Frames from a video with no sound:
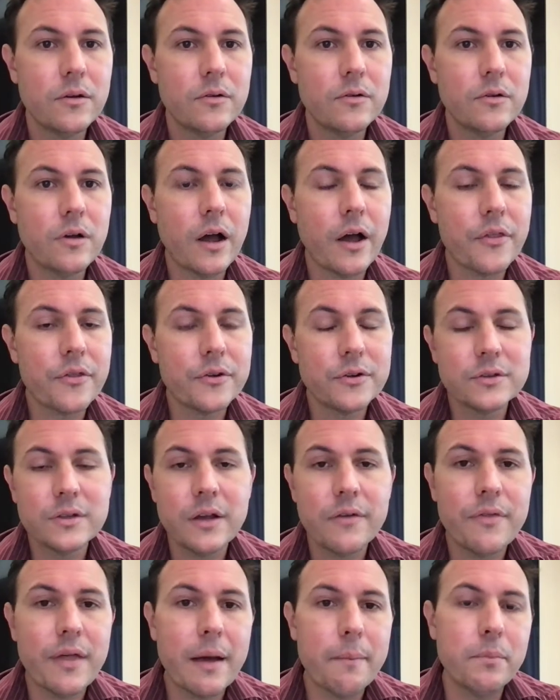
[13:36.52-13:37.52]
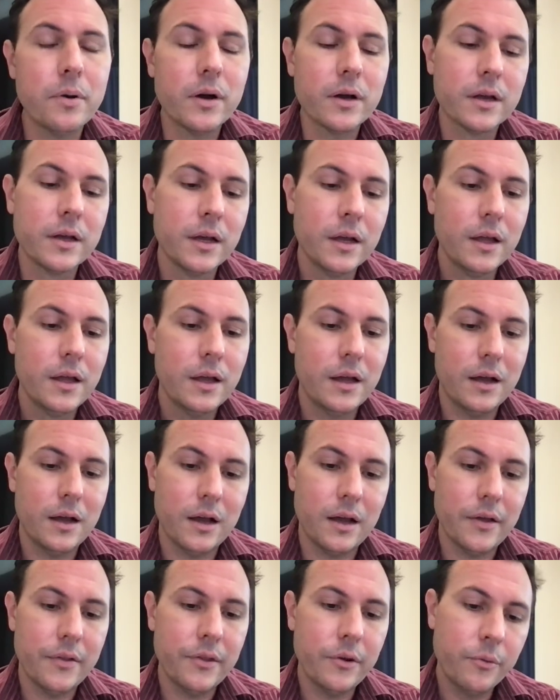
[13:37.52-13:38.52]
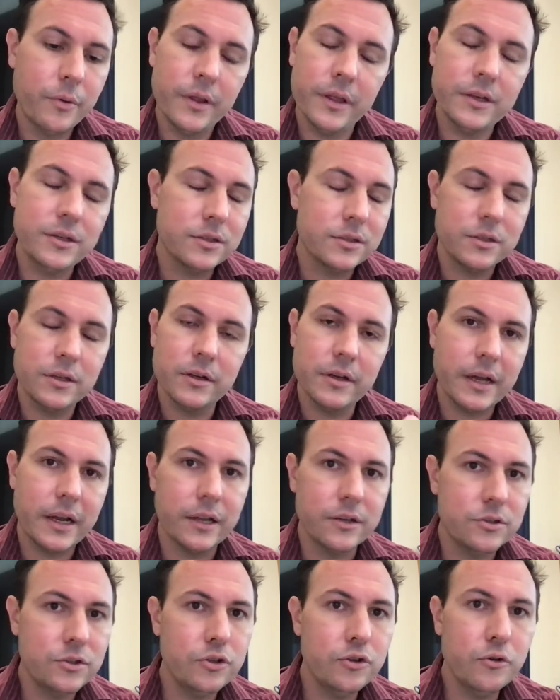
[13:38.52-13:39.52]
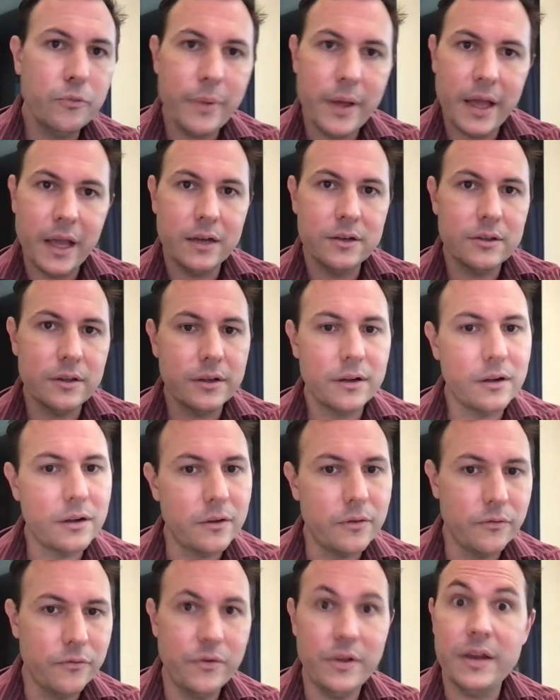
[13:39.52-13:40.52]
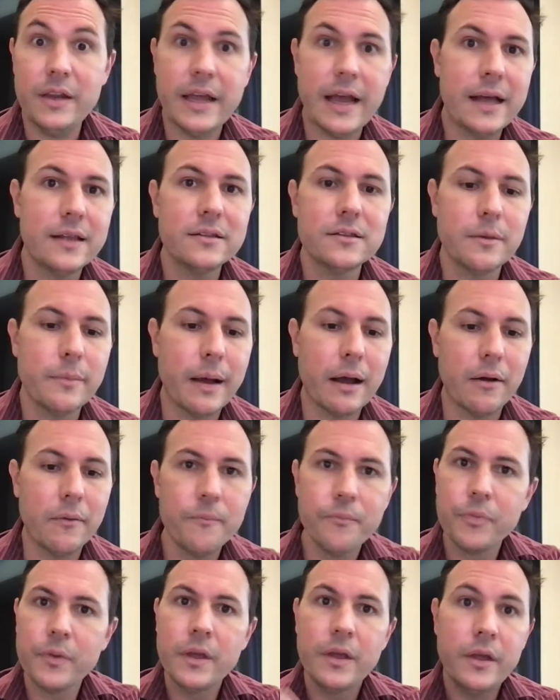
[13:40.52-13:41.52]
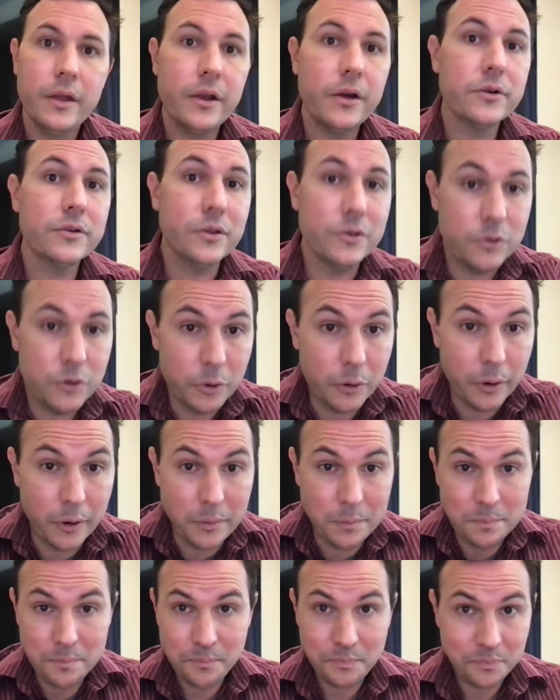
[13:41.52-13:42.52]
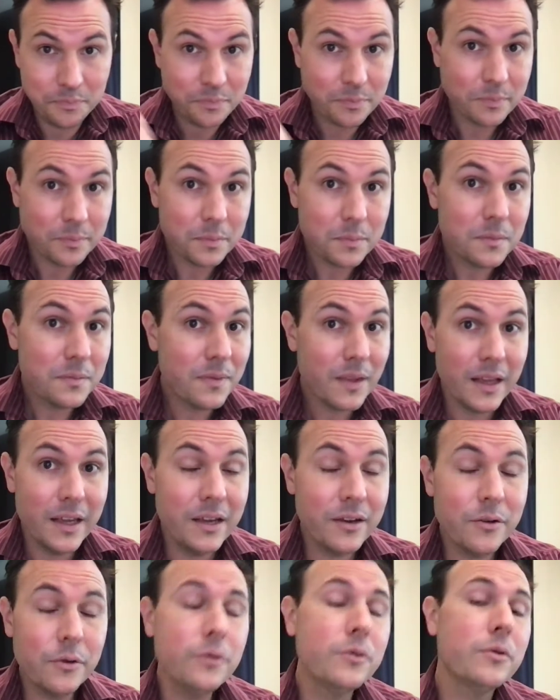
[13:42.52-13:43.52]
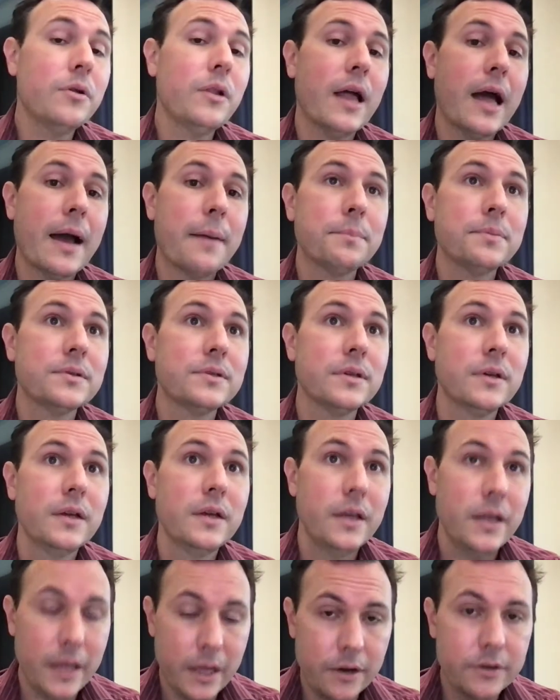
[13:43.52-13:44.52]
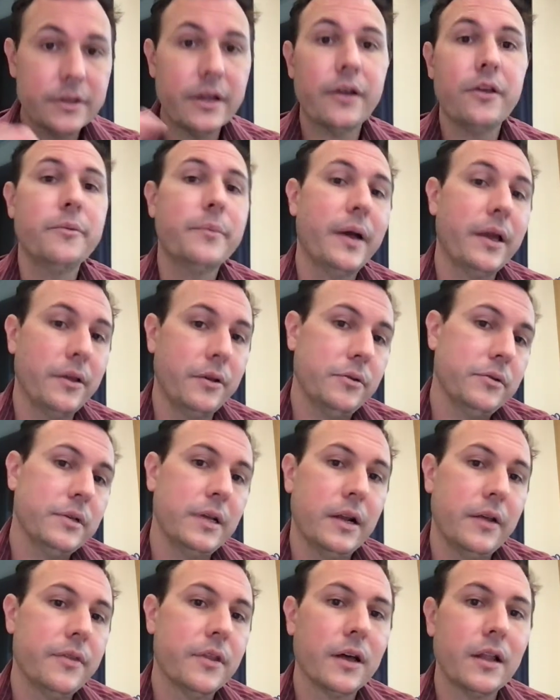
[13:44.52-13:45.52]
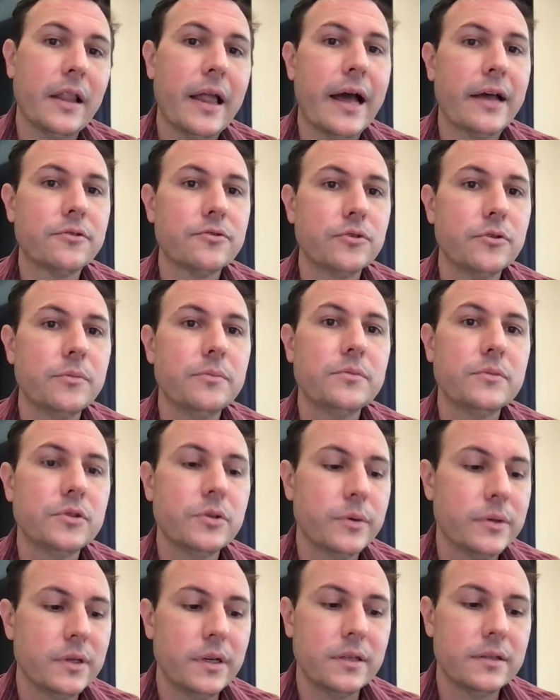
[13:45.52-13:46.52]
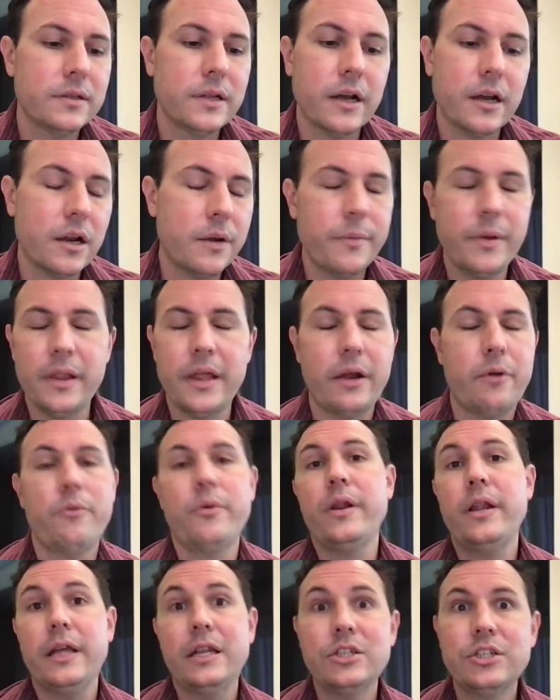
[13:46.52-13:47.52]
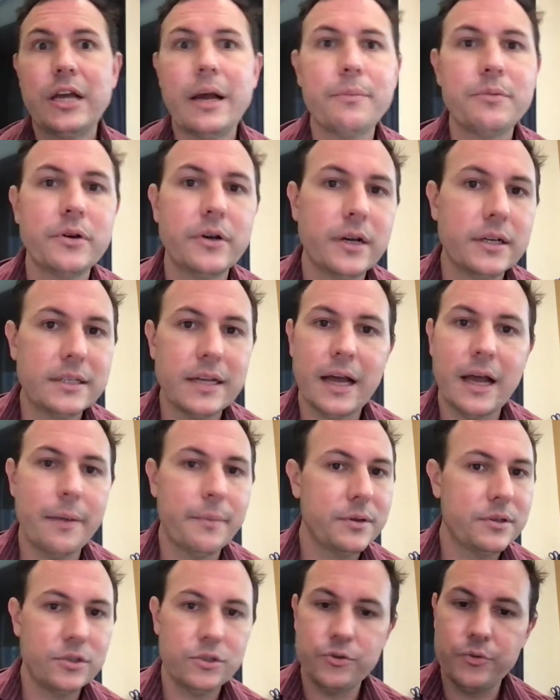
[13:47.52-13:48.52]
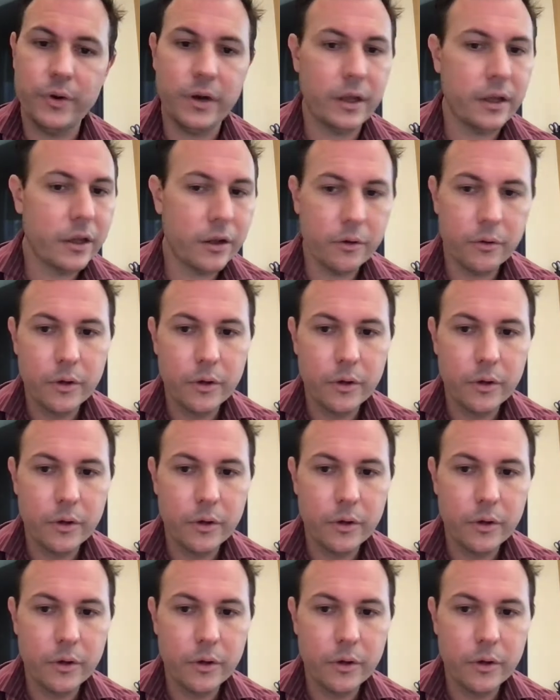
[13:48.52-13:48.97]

authors of that book. And they're really just, kind of 2-page little vignettes about, here's a tool in Google Apps, here's how you might use it in the classroom. So it's not going to be like reading a chapter at a time. It's just reading,